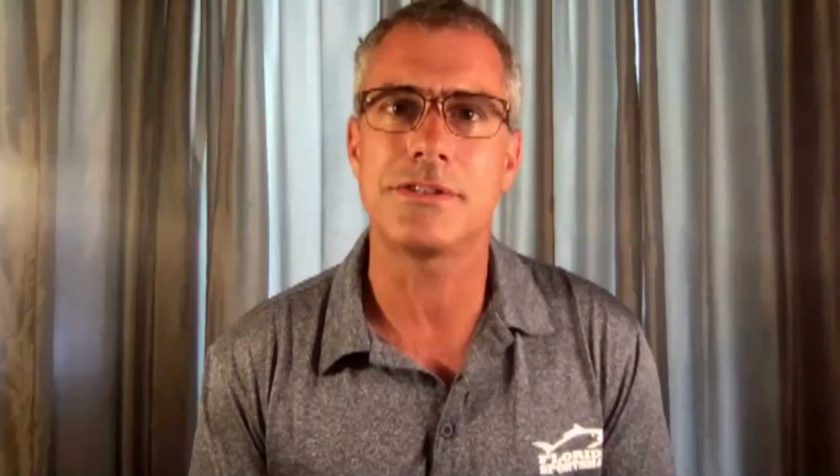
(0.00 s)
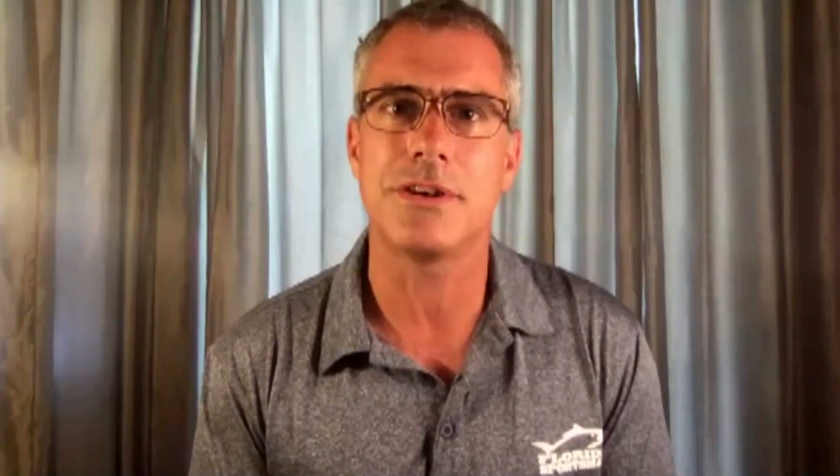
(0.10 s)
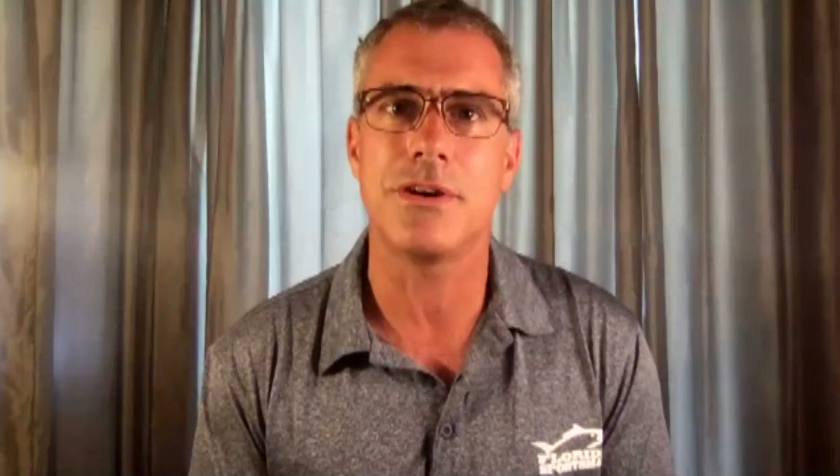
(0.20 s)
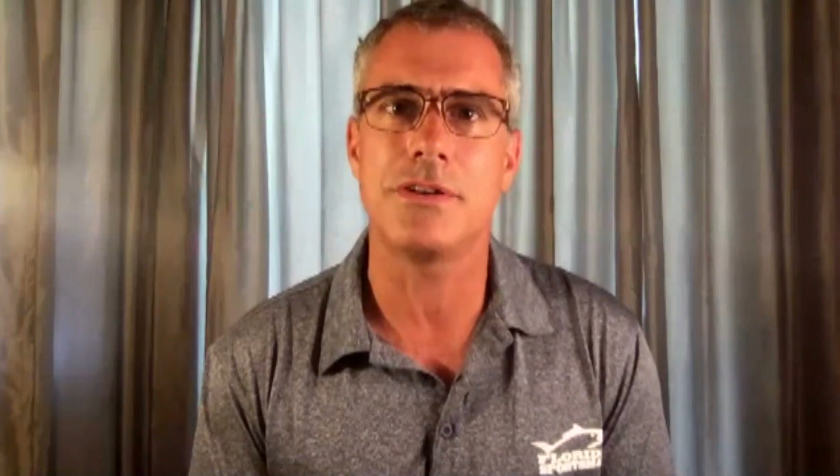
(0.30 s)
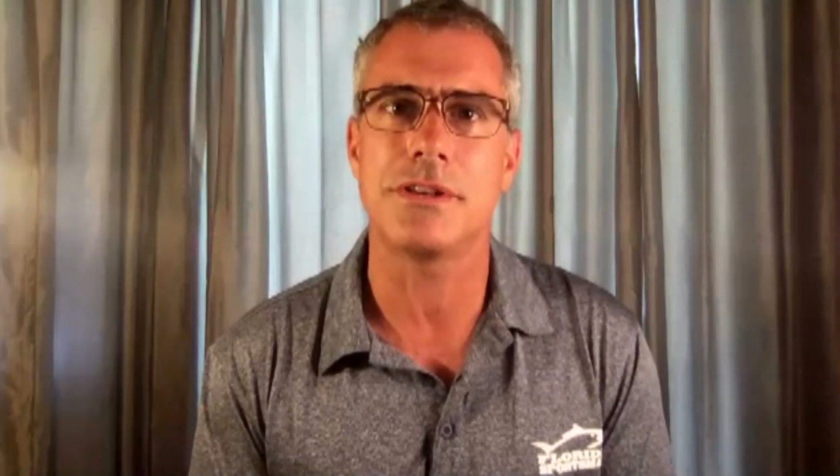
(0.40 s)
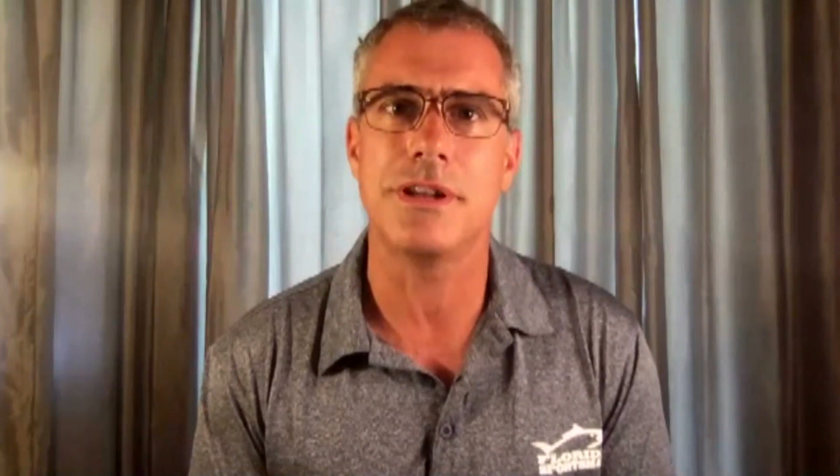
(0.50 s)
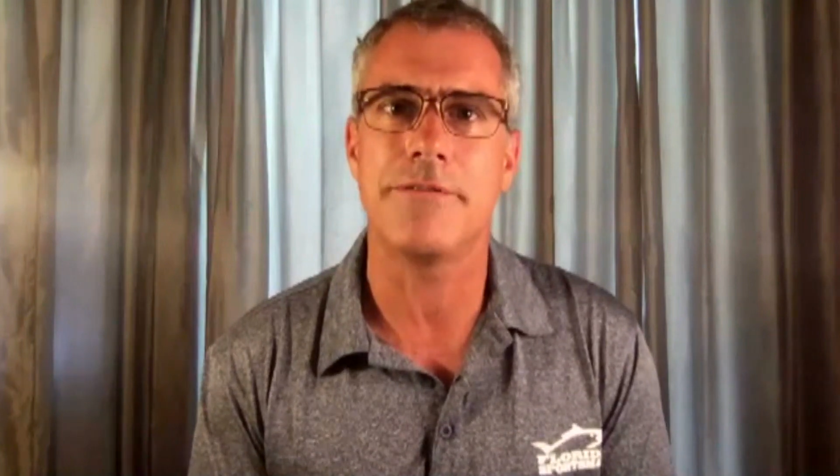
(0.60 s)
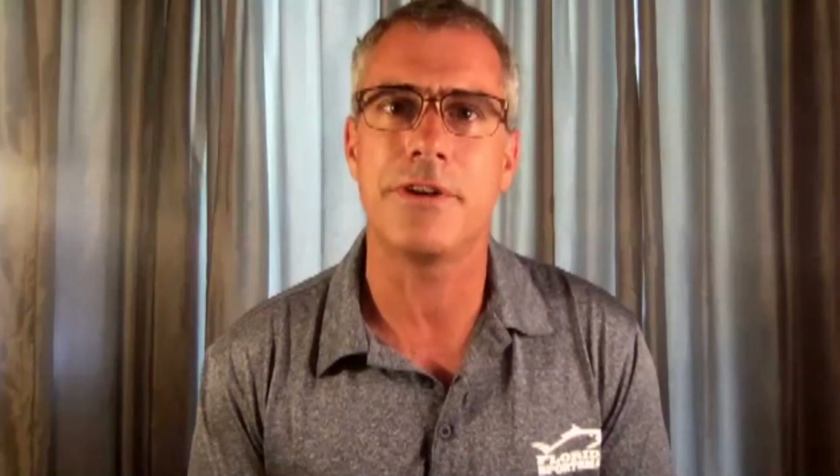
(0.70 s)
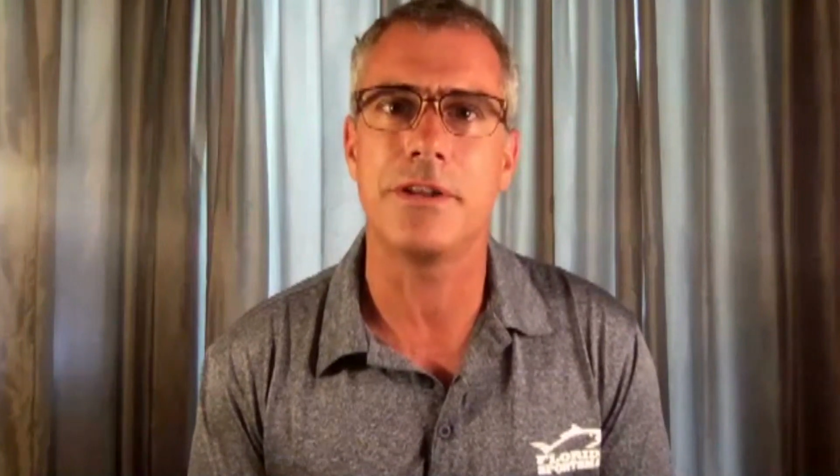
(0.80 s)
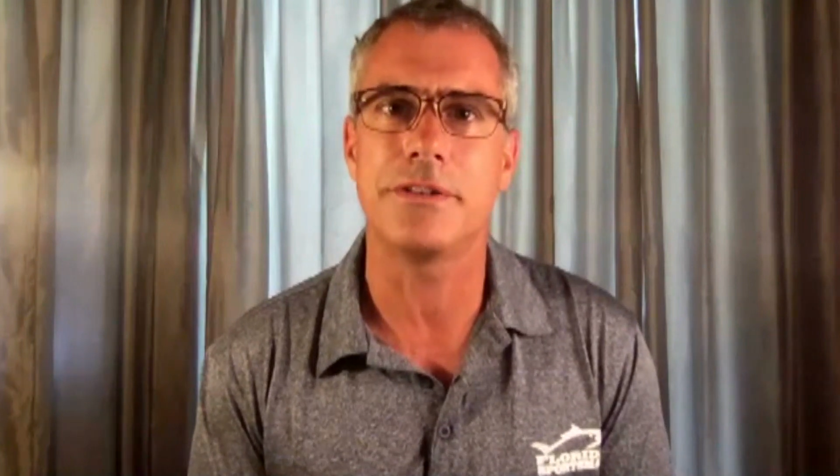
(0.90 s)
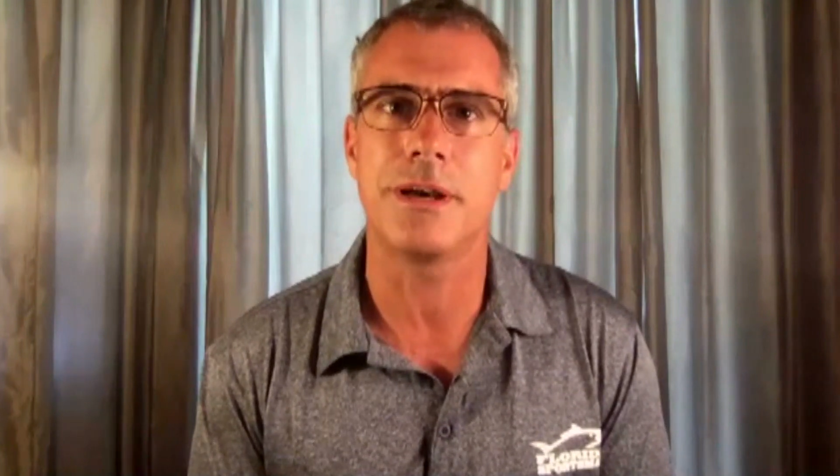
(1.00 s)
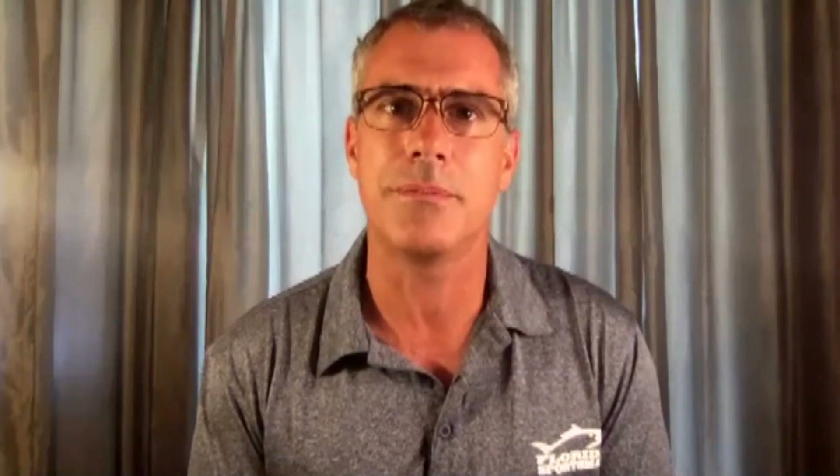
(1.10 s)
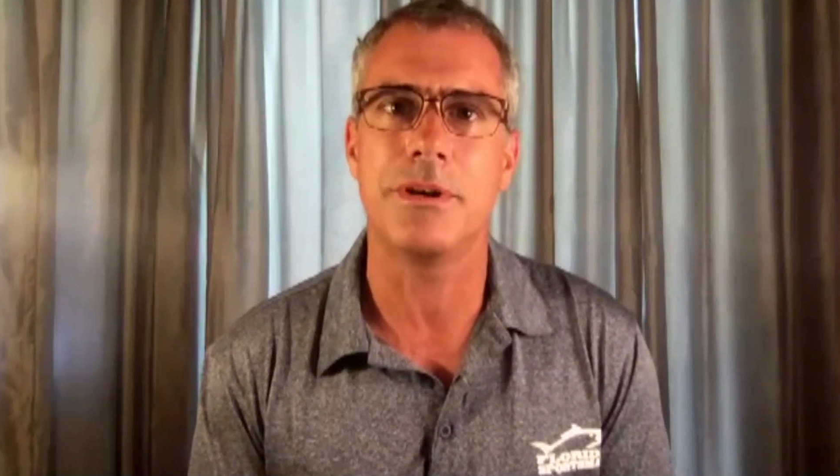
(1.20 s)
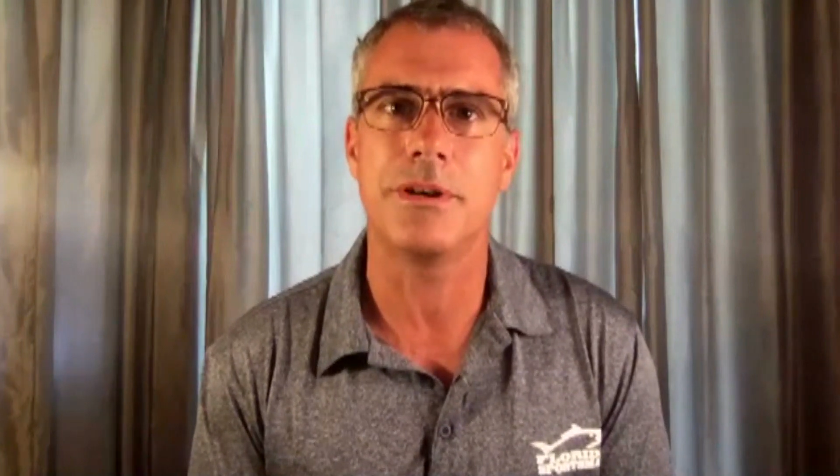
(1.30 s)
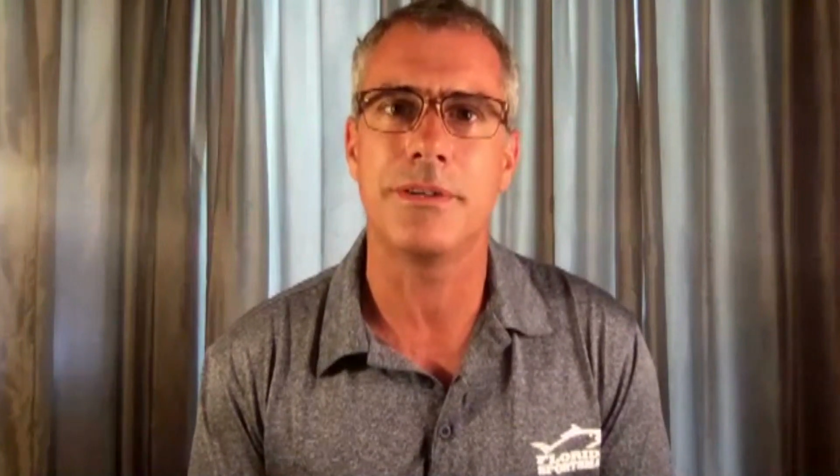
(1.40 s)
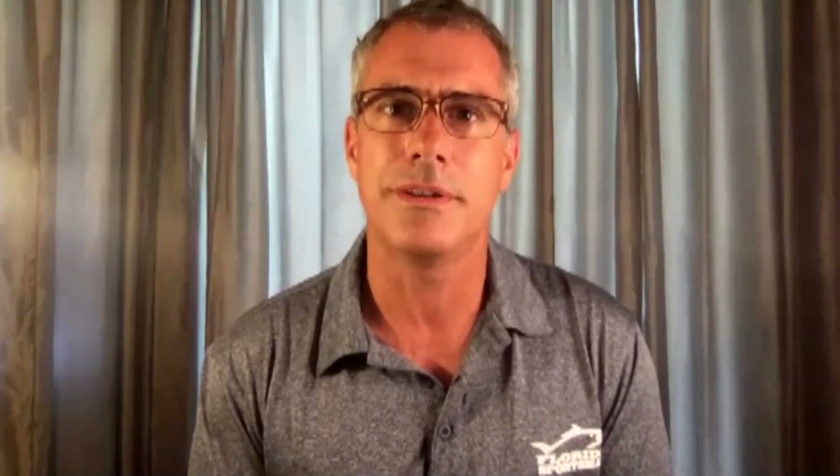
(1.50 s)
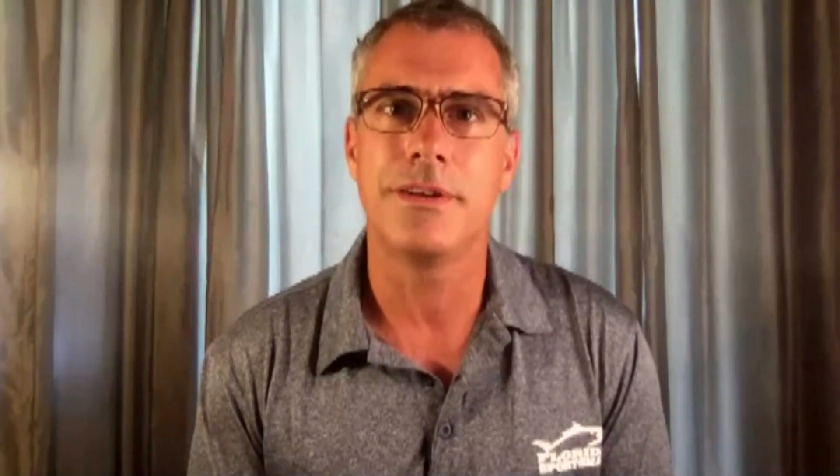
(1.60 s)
Series and FLW